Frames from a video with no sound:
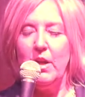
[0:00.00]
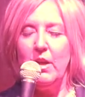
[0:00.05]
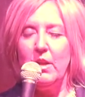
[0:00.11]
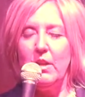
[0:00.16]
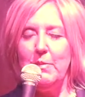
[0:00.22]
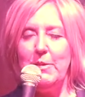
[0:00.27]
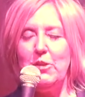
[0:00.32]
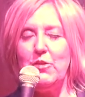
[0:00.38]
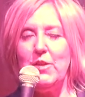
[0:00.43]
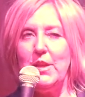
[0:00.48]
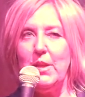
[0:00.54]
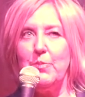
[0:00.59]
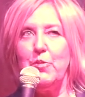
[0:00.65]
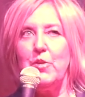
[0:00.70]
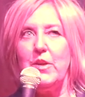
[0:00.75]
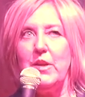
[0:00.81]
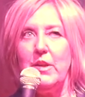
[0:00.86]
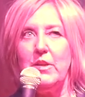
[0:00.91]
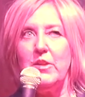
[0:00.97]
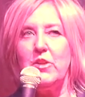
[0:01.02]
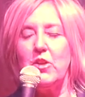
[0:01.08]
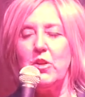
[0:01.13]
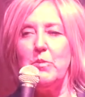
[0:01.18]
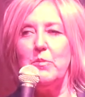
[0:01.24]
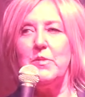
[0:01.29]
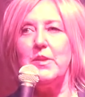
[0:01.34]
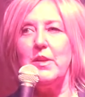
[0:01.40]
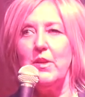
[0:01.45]
let me try to put it in
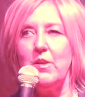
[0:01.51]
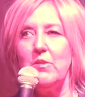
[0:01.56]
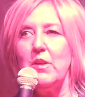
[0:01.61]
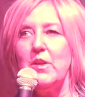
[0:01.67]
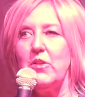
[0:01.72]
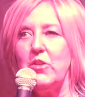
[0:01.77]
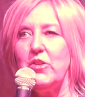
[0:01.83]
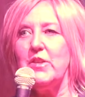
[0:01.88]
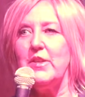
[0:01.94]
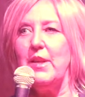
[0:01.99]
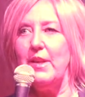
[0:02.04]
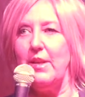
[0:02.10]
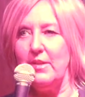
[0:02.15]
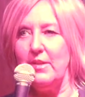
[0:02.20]
terms that you'll understand."